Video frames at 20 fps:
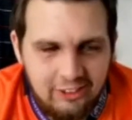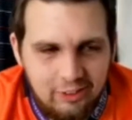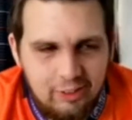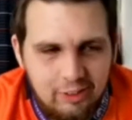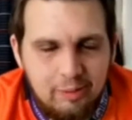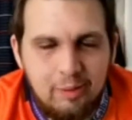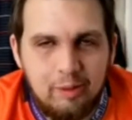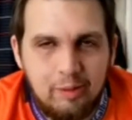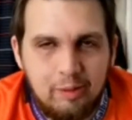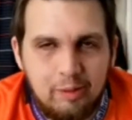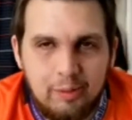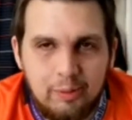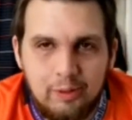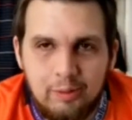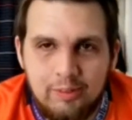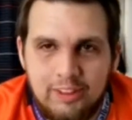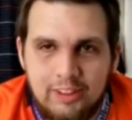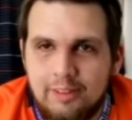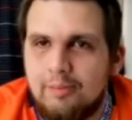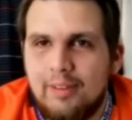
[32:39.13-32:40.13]
told about the
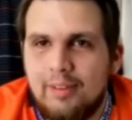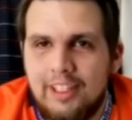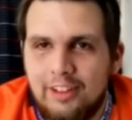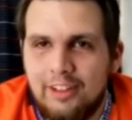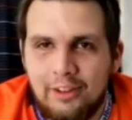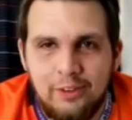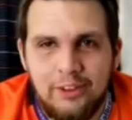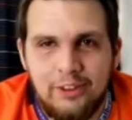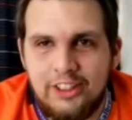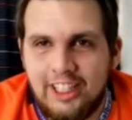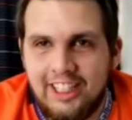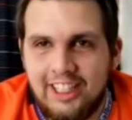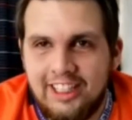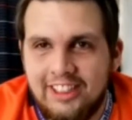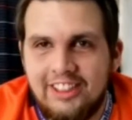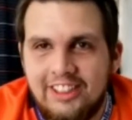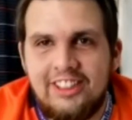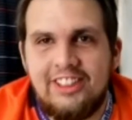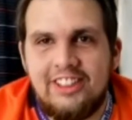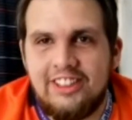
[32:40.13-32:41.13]
poems that made no
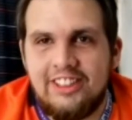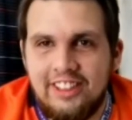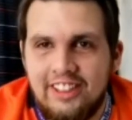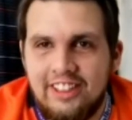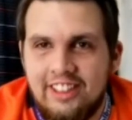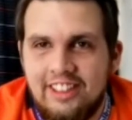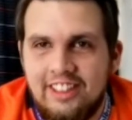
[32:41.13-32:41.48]
sense. And...